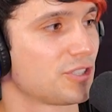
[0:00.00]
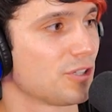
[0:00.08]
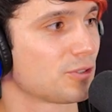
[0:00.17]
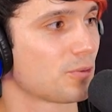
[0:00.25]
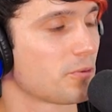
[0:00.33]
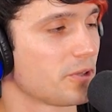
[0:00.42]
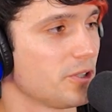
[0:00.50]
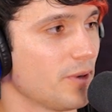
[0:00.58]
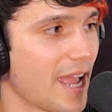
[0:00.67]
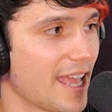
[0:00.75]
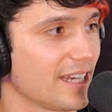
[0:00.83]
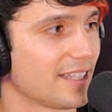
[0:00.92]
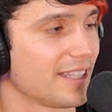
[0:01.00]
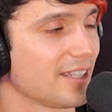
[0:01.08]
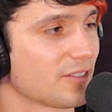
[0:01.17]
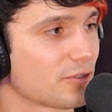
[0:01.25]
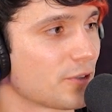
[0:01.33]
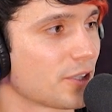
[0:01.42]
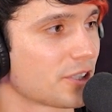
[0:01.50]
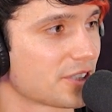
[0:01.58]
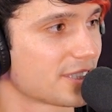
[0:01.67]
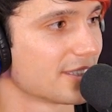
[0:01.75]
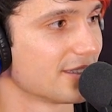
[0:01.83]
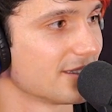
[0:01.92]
stoked when we do anything first.